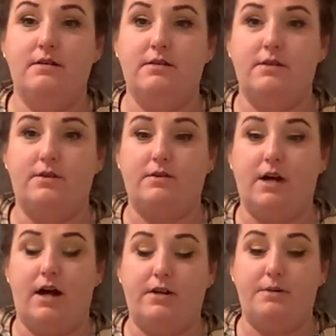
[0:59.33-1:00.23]
little
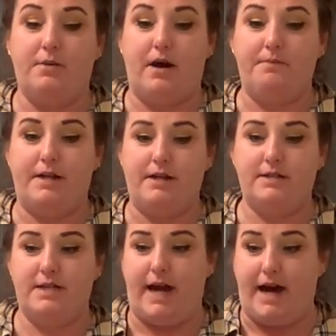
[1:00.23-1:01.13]
color pop-ins
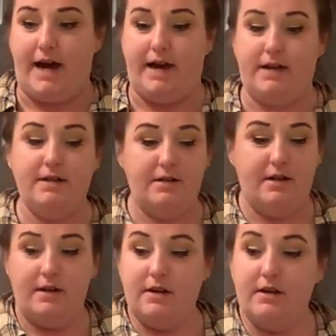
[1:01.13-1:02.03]
to add,
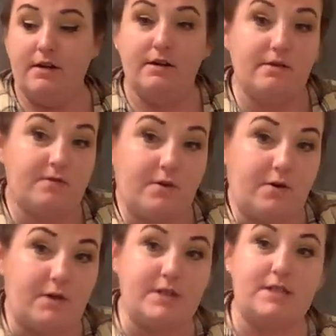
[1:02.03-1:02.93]
of
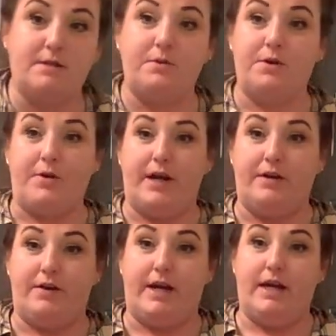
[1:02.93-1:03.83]
course some
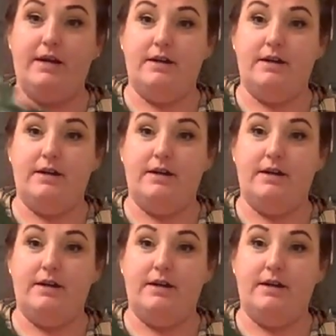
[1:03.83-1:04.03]
greenery,